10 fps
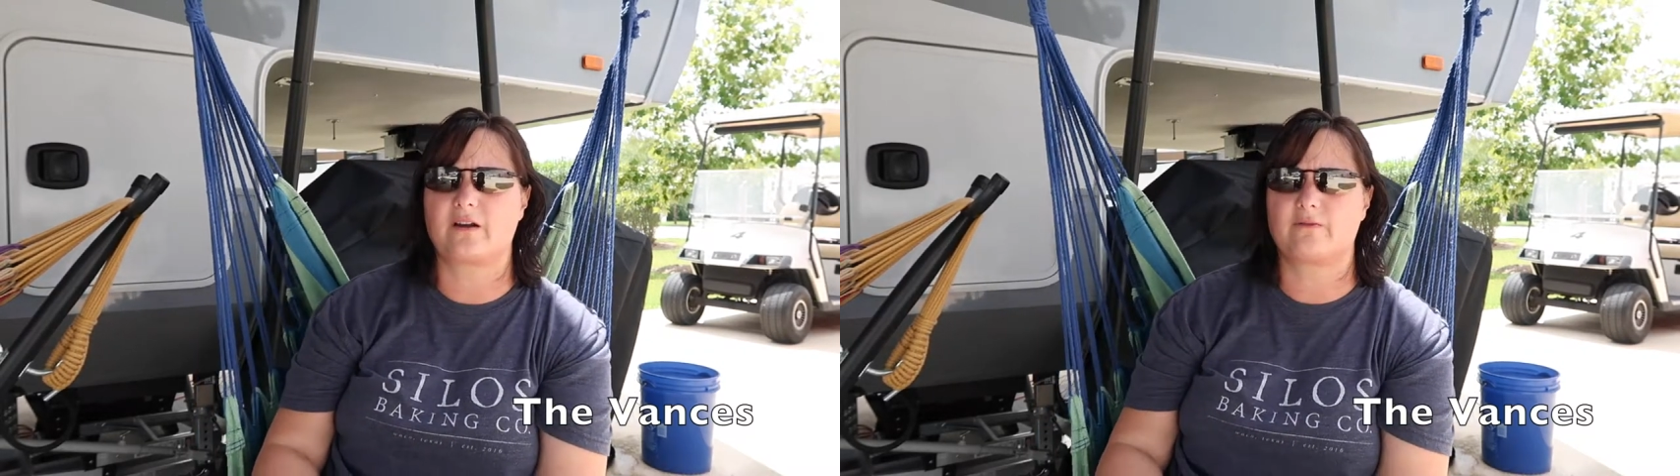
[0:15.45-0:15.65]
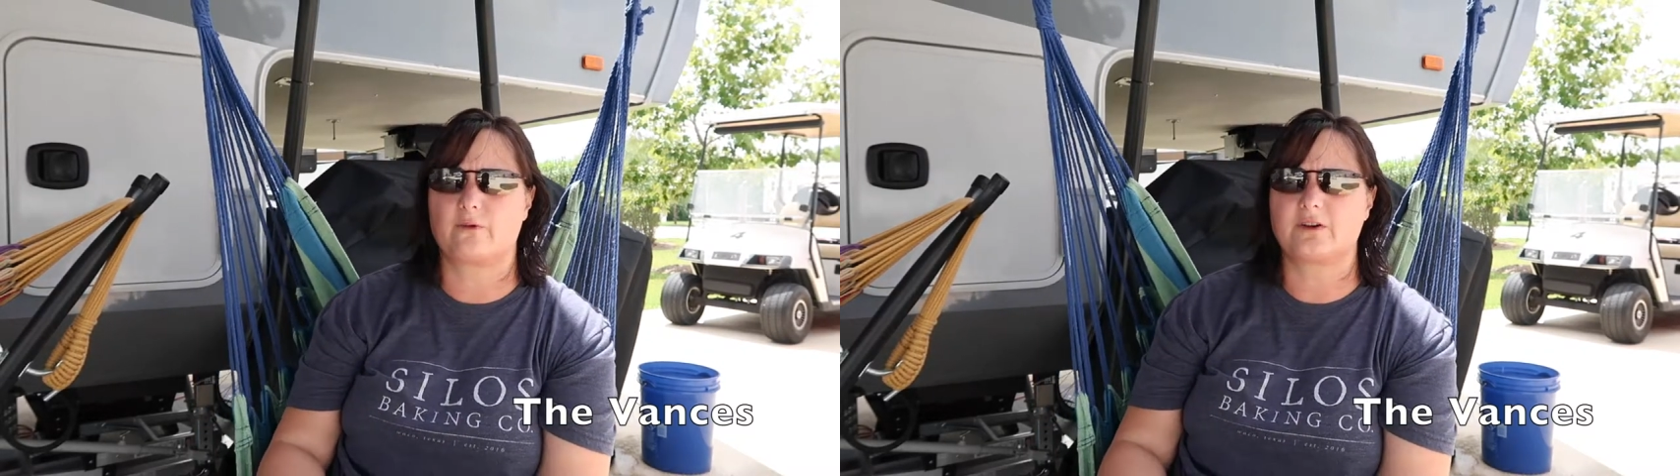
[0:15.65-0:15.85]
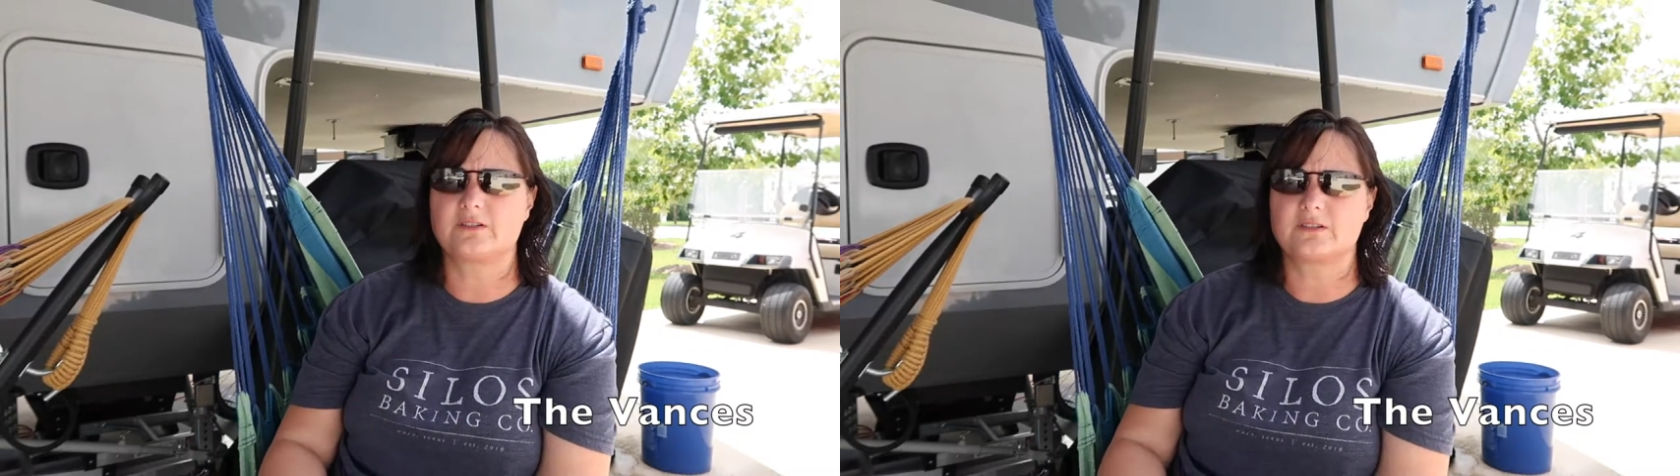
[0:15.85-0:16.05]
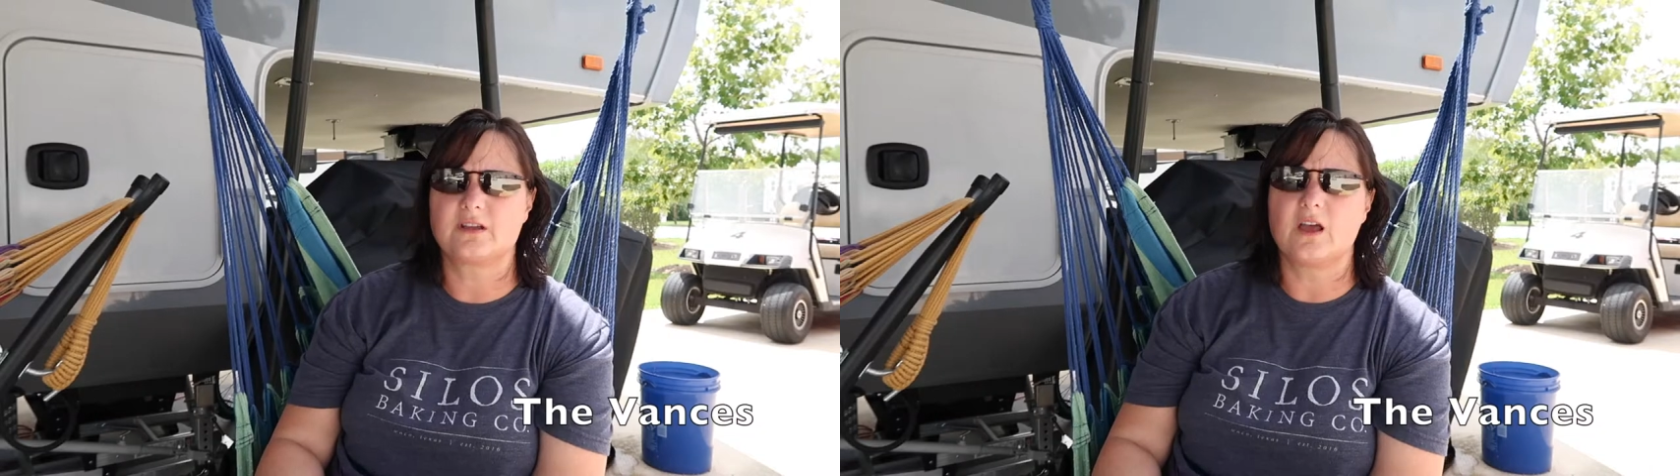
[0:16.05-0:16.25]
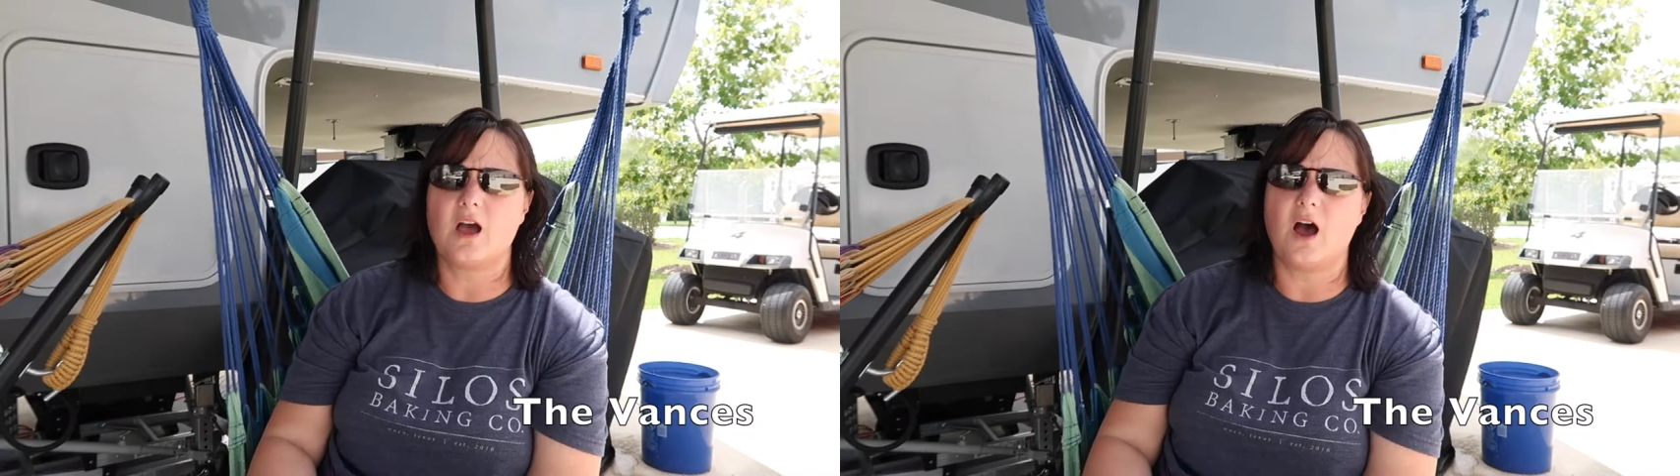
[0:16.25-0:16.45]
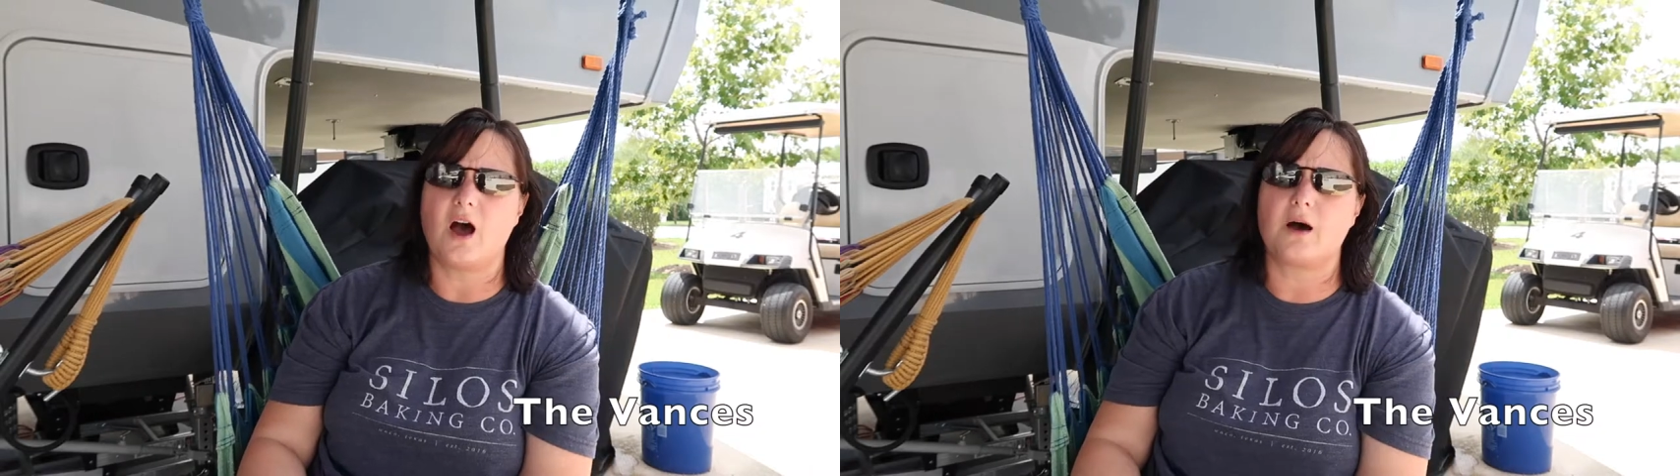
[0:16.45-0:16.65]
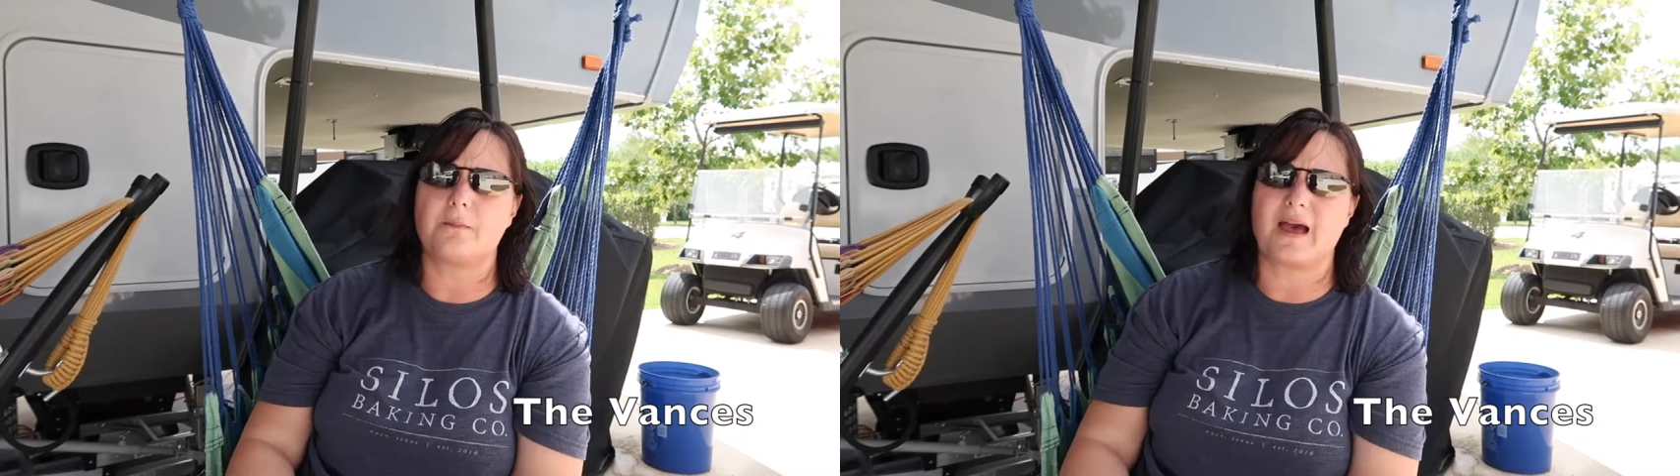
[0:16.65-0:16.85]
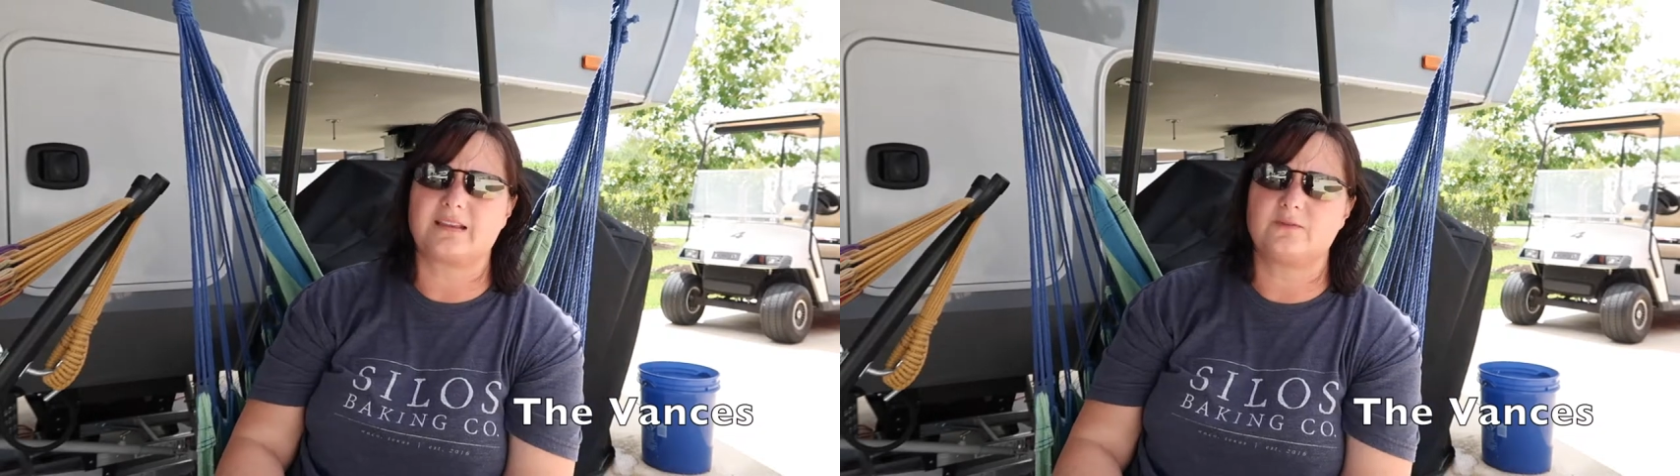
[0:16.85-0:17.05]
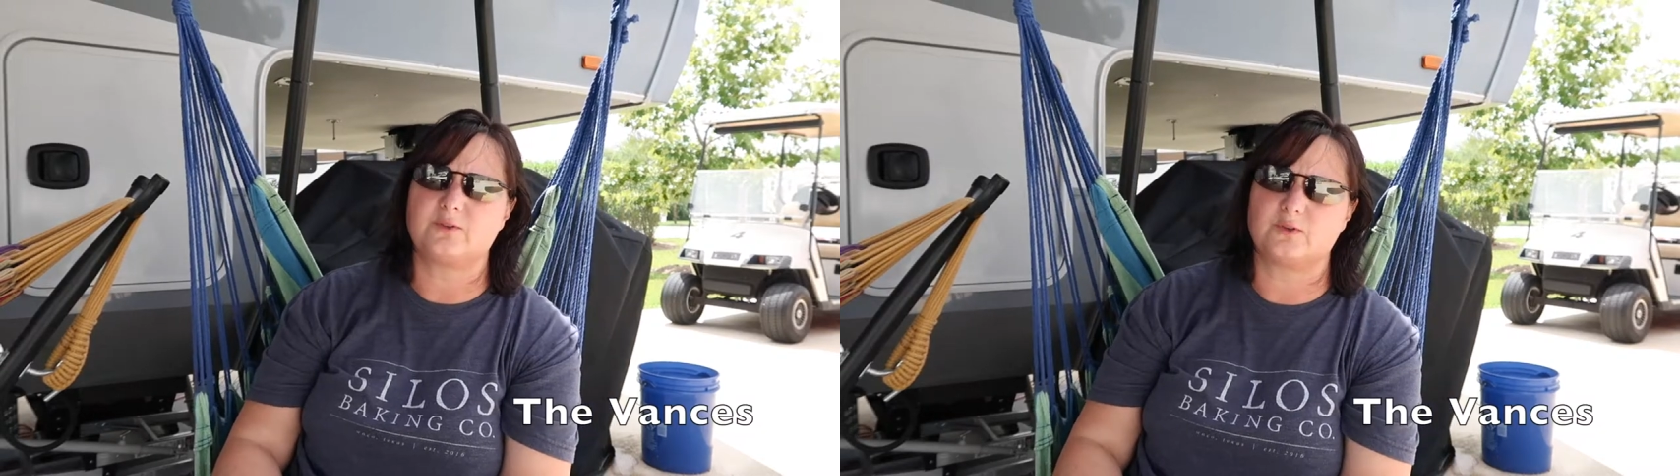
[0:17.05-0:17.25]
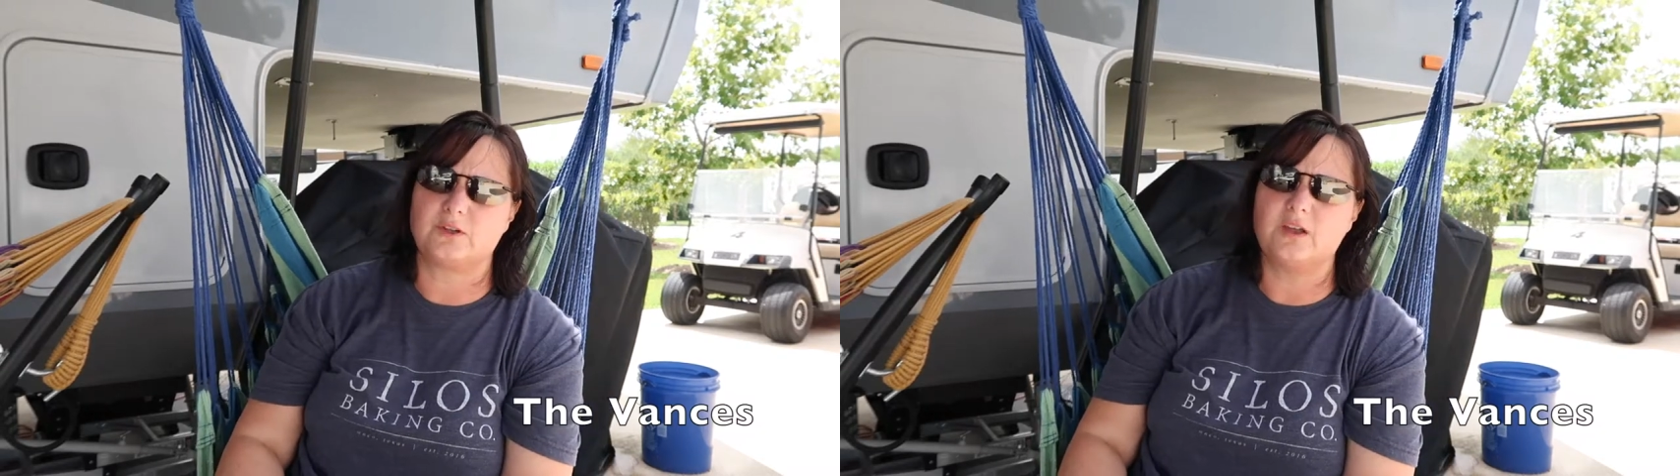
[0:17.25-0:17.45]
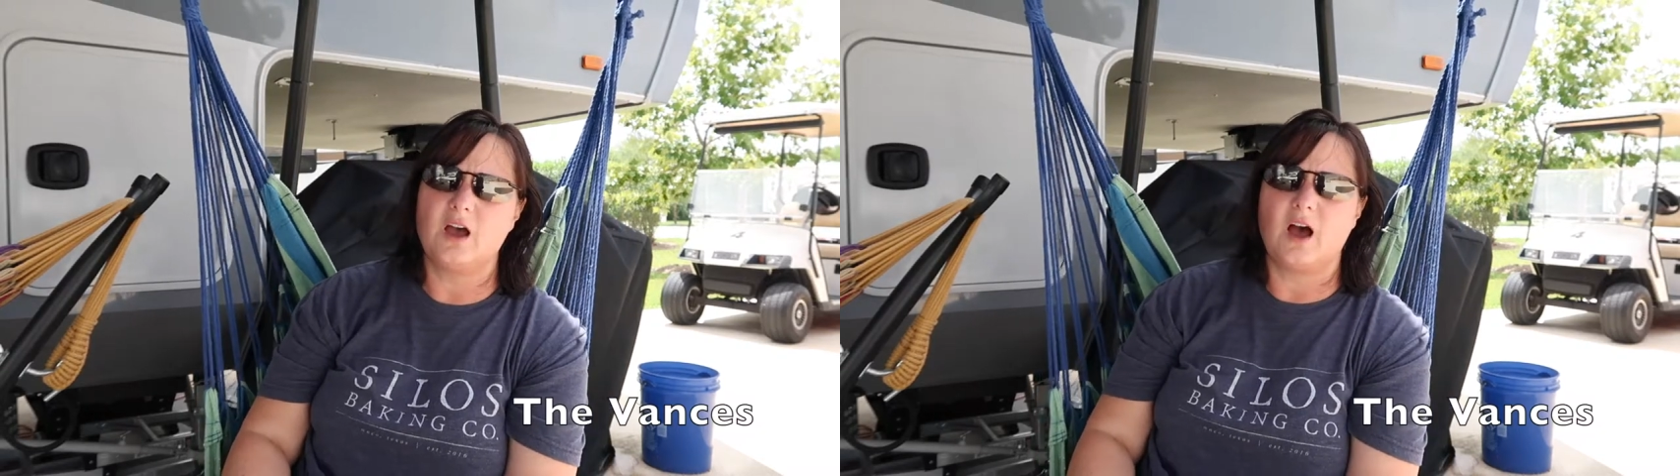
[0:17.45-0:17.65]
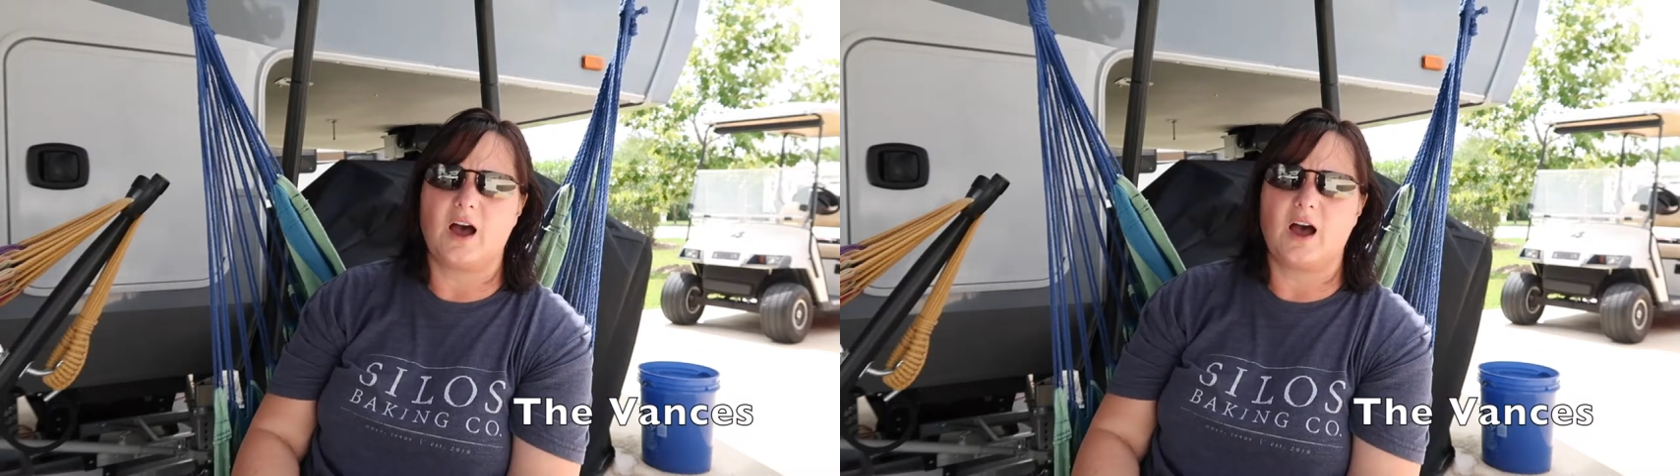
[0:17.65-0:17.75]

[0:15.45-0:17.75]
Air Force um, active duty.